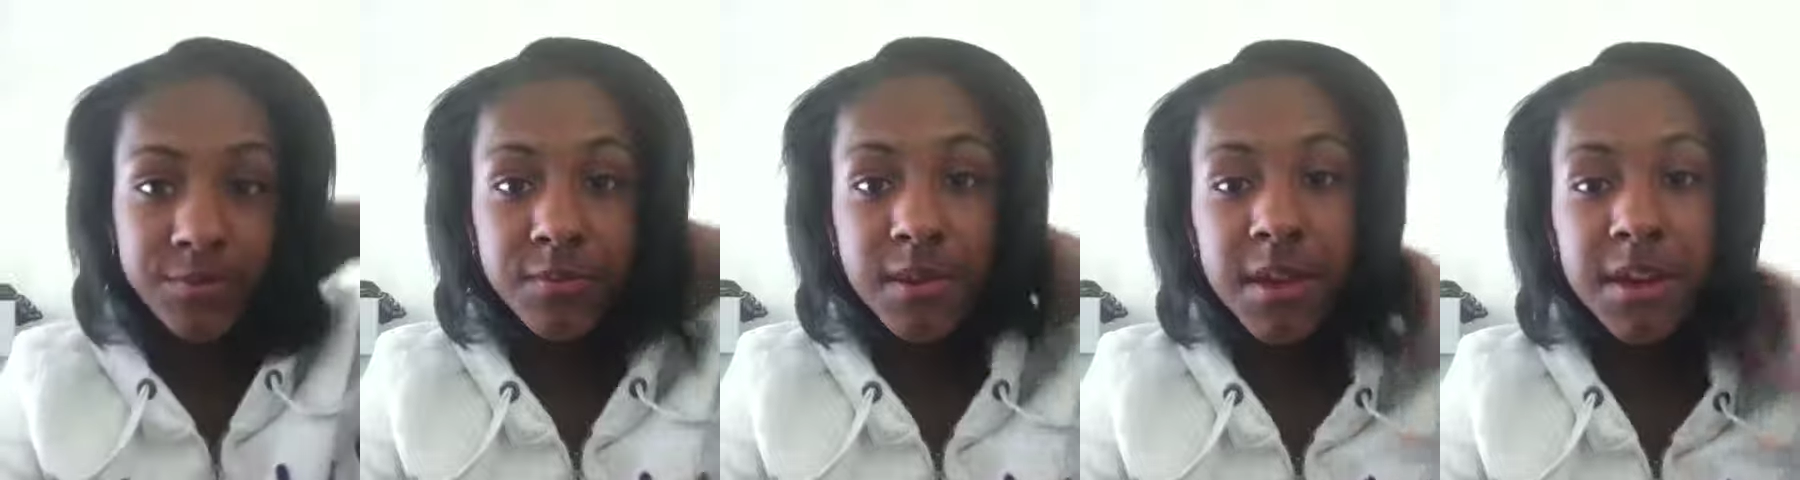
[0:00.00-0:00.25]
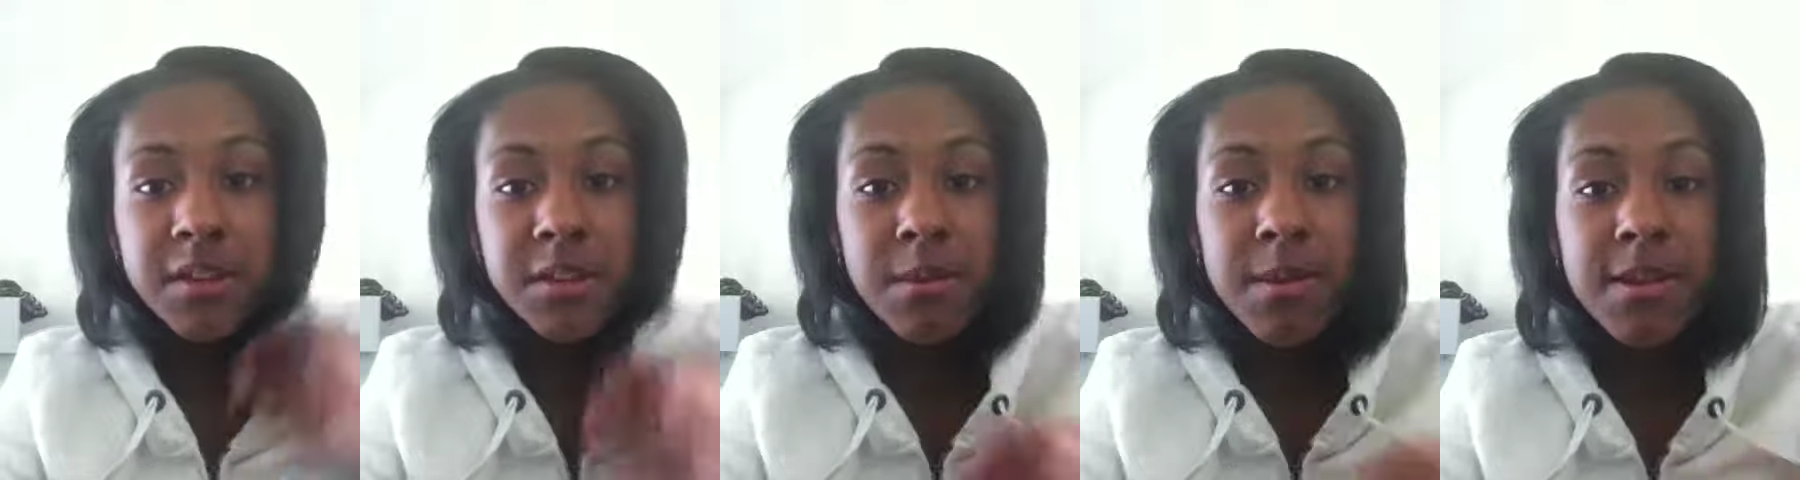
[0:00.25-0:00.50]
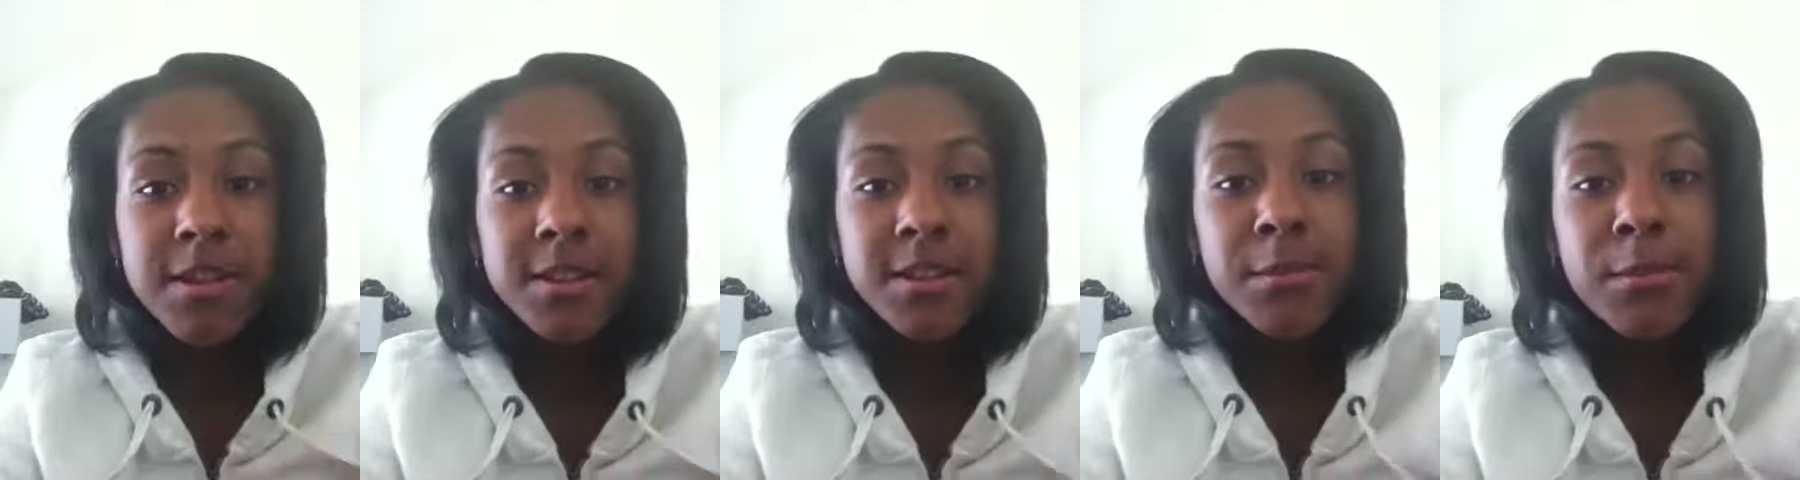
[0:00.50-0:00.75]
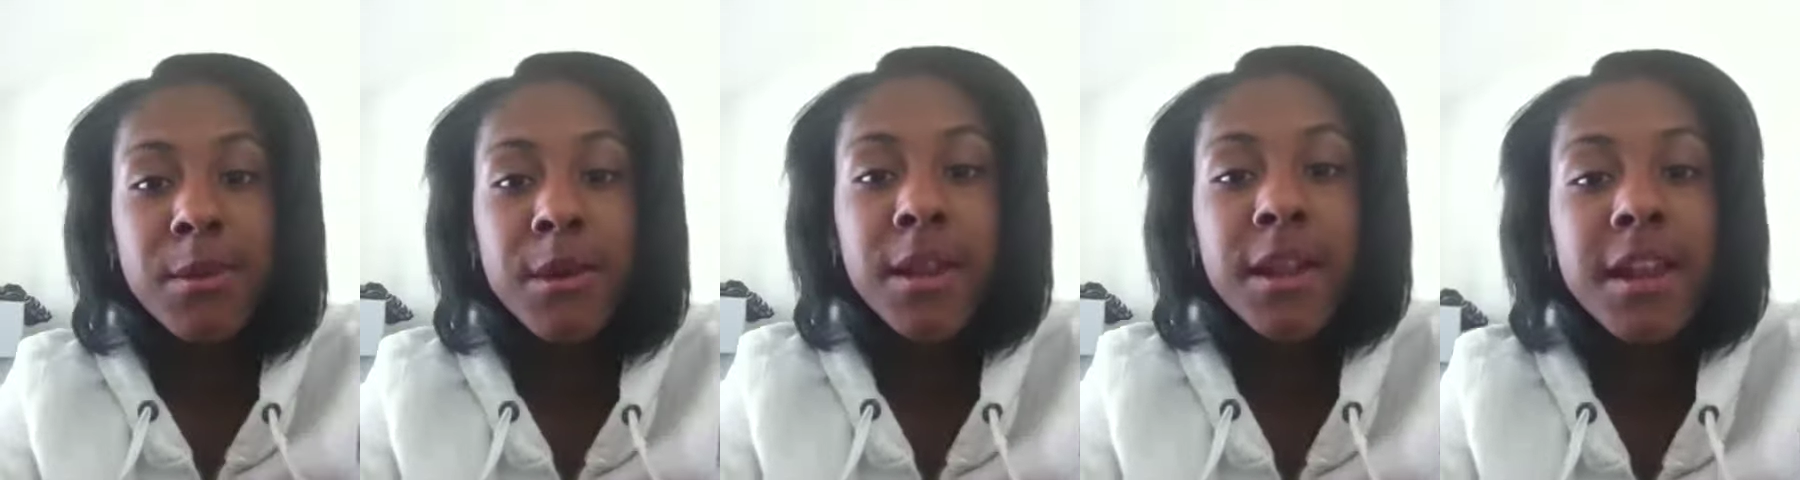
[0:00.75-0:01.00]

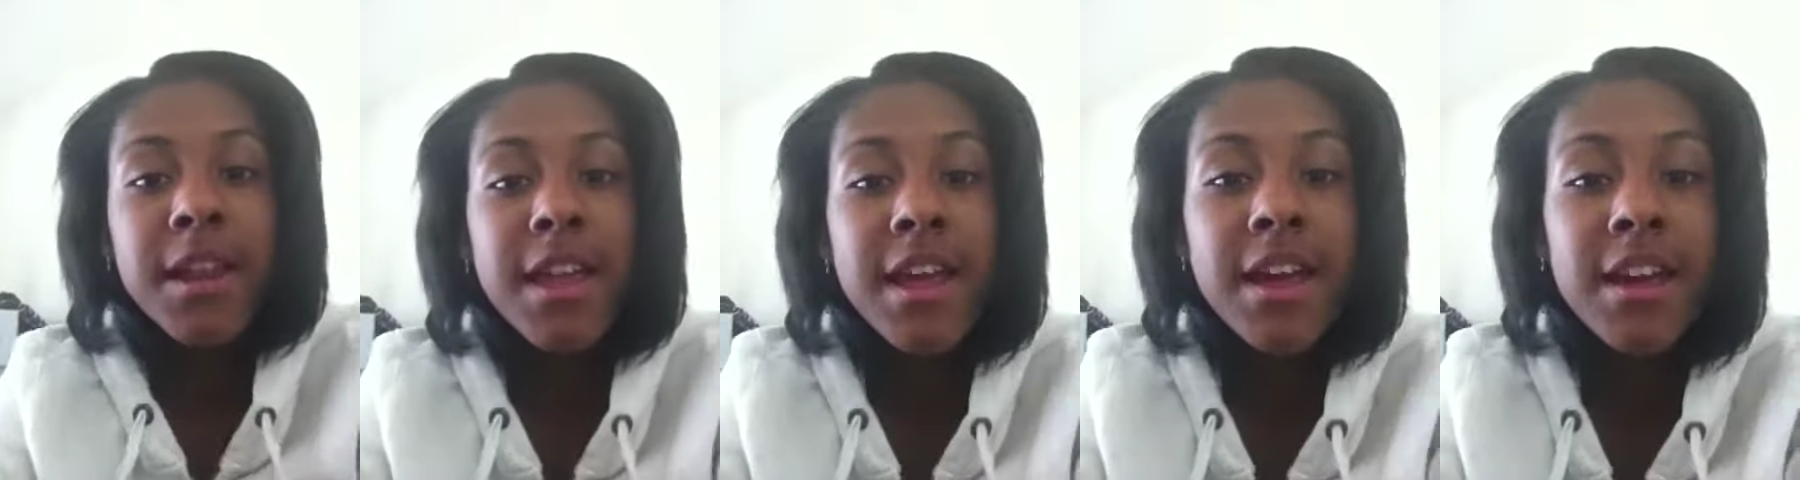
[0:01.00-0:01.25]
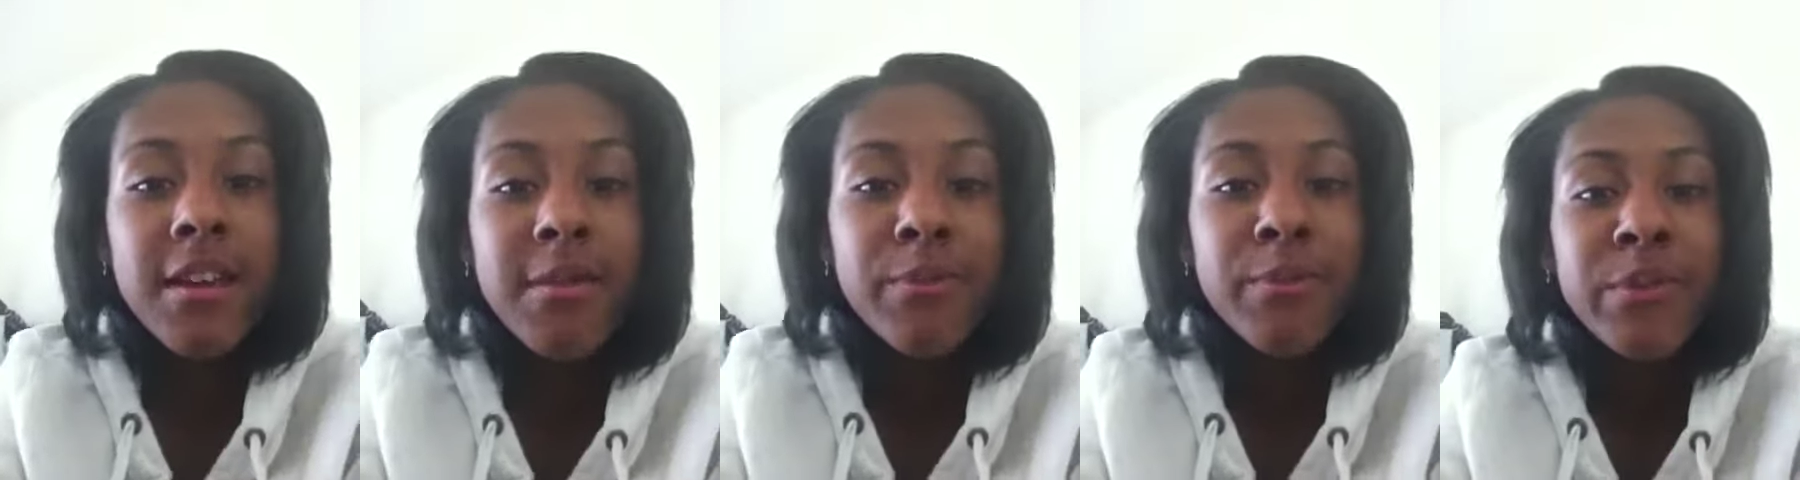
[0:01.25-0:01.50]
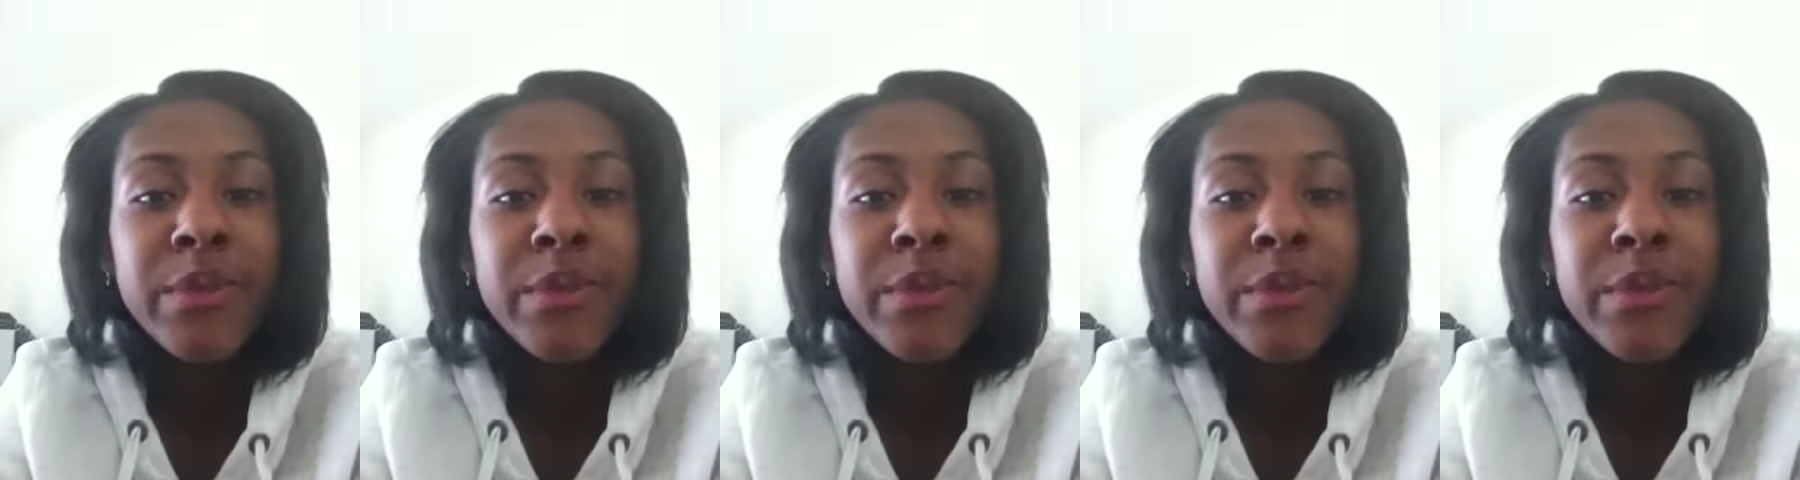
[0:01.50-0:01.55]
nice. But yeah.